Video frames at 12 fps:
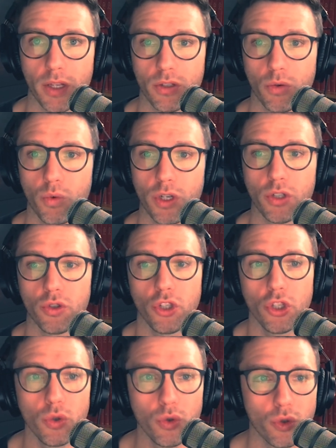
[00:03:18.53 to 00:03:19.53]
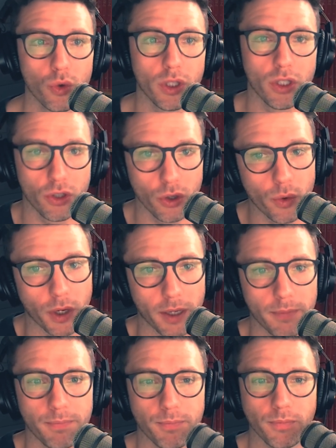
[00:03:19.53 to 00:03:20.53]
So what you're usually
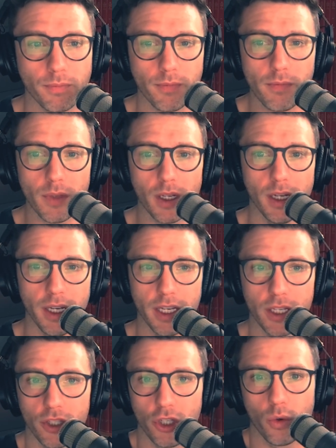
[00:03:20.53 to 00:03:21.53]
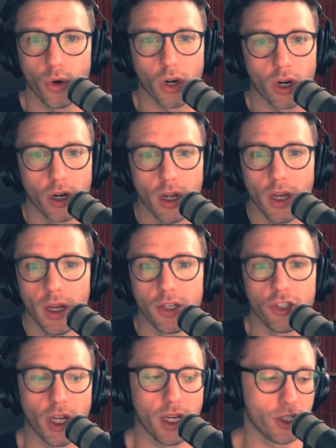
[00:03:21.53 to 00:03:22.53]
doing is you are
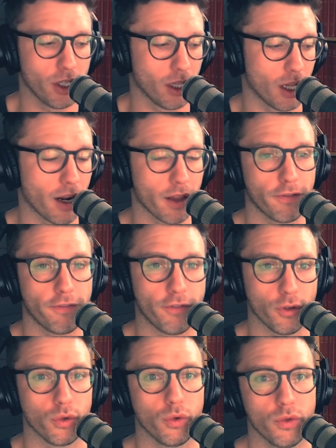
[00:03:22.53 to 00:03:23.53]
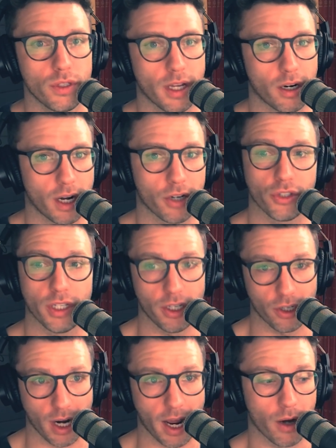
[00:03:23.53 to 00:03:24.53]
changing a lot of the foods that are actually in
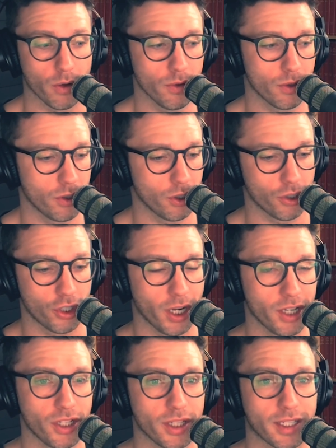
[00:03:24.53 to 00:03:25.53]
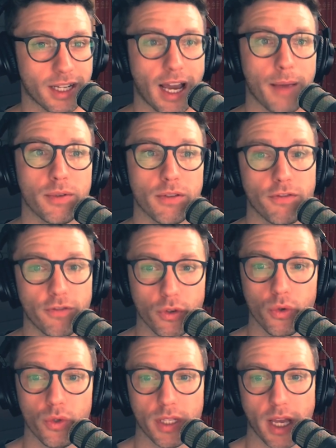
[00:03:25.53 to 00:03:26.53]
your house. You're changing the types of
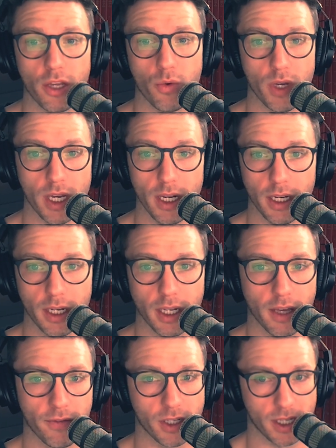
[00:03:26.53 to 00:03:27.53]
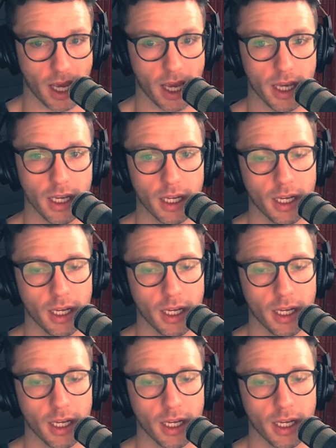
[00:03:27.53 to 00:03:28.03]
foods that you eat in a given day.